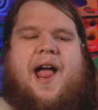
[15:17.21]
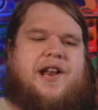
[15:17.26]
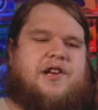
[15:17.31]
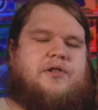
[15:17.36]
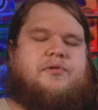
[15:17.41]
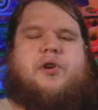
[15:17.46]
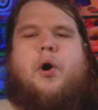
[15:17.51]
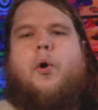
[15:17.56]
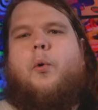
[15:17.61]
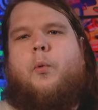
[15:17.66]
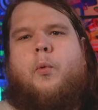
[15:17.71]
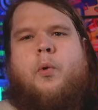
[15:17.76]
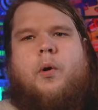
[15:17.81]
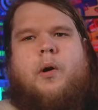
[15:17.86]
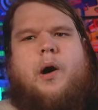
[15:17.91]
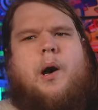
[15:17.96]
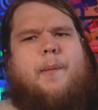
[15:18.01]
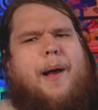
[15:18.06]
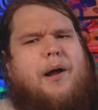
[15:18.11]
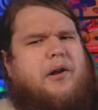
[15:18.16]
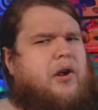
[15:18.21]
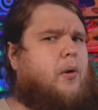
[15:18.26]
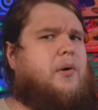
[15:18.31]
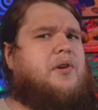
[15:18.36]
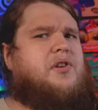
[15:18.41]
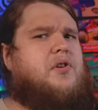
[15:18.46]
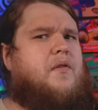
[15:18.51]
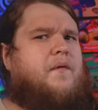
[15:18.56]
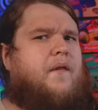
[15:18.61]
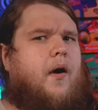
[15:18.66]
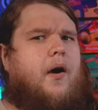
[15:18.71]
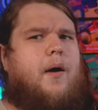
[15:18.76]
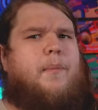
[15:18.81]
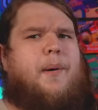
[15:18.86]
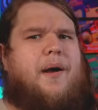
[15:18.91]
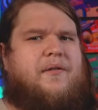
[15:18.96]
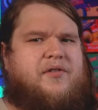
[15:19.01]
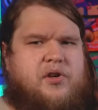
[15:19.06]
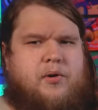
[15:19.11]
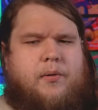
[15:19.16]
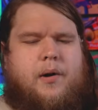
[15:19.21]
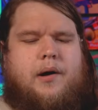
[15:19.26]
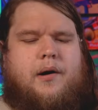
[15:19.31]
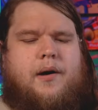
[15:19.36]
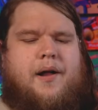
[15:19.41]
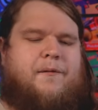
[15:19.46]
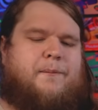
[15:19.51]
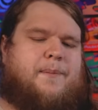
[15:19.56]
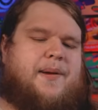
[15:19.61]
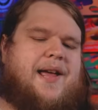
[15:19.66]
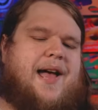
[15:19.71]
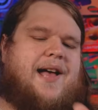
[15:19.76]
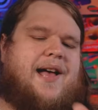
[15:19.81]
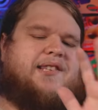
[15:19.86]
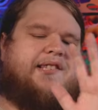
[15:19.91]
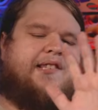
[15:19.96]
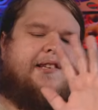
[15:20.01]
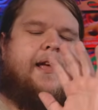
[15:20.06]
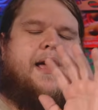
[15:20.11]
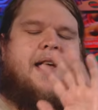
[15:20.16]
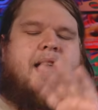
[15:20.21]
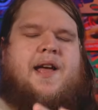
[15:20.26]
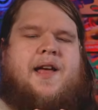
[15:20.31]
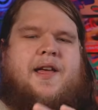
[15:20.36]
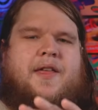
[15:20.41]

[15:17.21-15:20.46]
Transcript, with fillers: and you don't worry about going too far above 200 FPS,